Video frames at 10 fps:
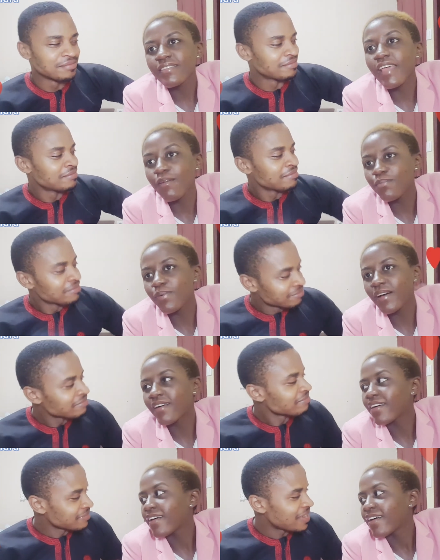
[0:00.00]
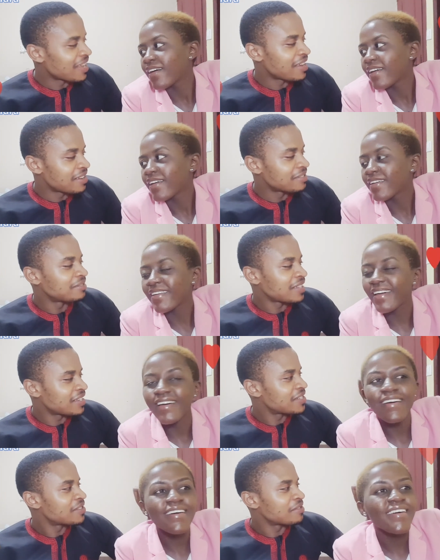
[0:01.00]
Speaker 1: temper.
Speaker 2: Yeah.
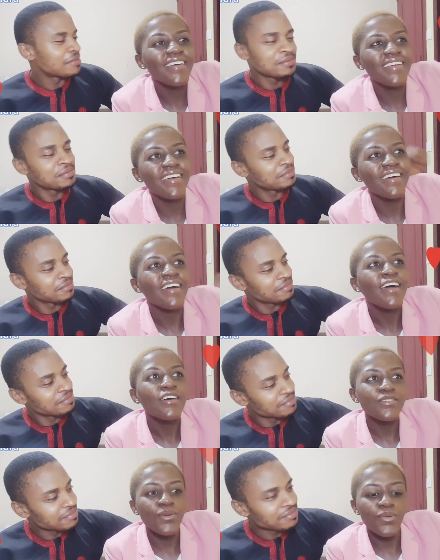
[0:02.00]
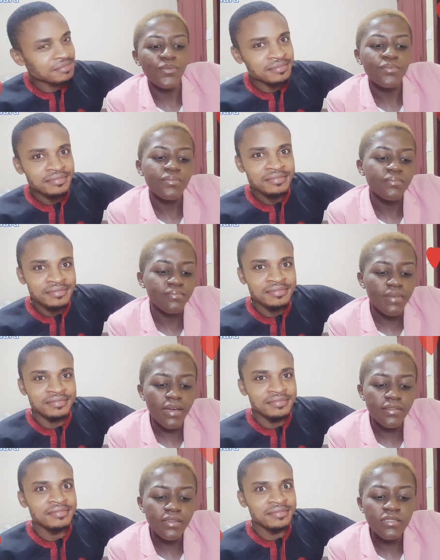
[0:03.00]
Yeah. So. Yeah. So
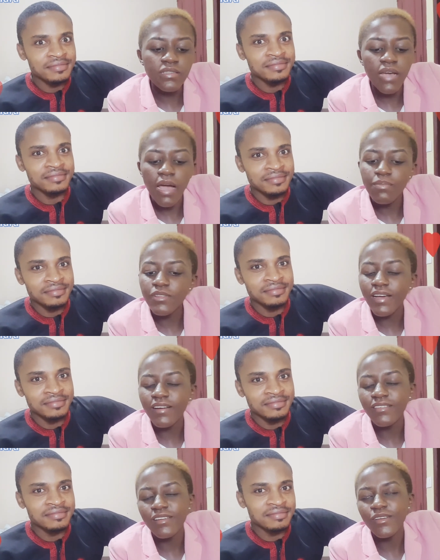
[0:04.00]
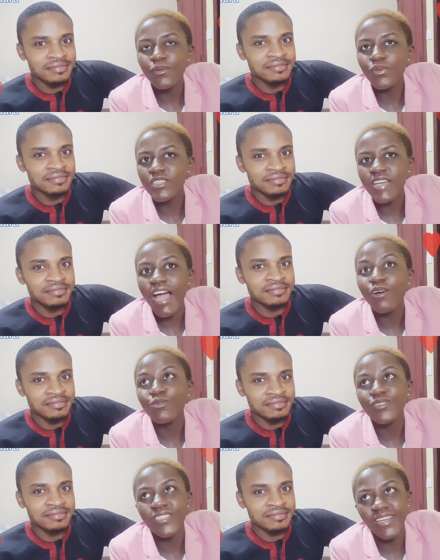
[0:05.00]
Speaker 1: it's a habit I really wish I
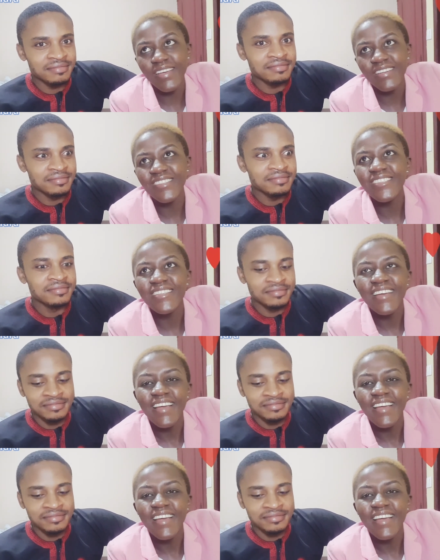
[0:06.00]
could change.